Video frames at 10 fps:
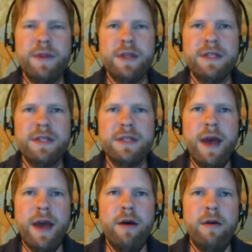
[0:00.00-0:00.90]
but then
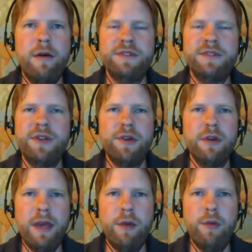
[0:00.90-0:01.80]
somehow still can
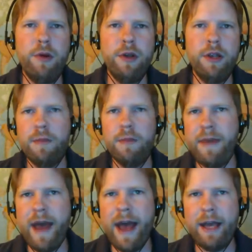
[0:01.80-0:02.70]
make it work and comes
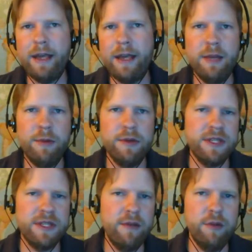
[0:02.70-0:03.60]
back and is able to
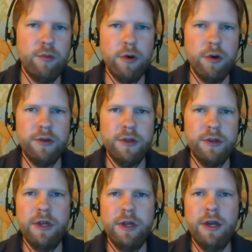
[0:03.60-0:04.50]
save the world.
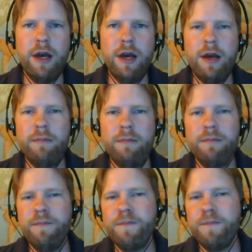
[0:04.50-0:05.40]
Um,
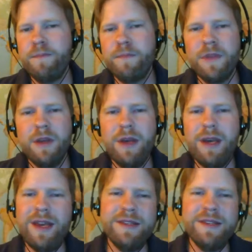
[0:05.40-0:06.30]

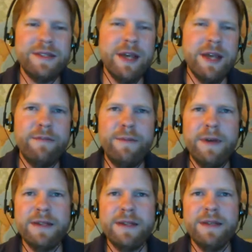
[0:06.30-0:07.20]
it's tough
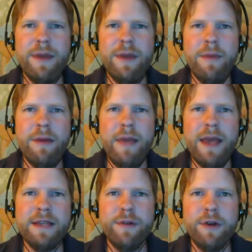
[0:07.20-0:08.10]
because it
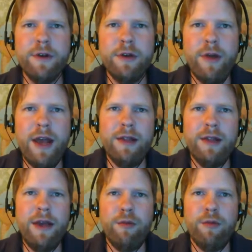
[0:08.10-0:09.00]
makes for a great
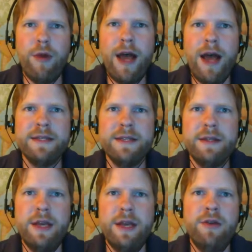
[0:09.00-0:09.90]
like rise
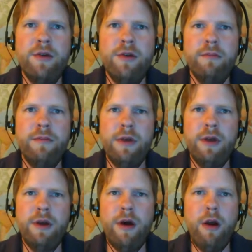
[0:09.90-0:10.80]
in your
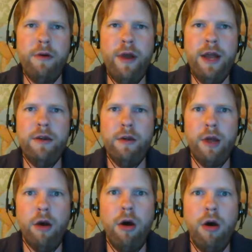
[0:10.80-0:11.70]
heart rate, and you're
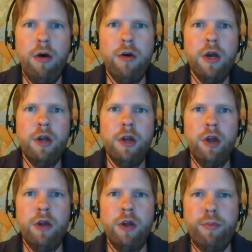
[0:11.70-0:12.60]
like, oh,
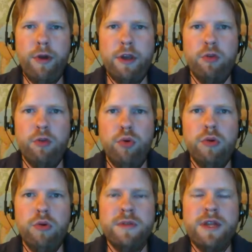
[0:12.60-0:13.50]
they're breaking the
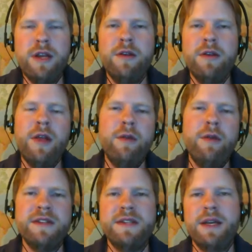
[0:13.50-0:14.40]
rule, but then on the other you're like,
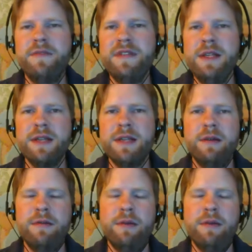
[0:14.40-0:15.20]
wait a second, I've seen this like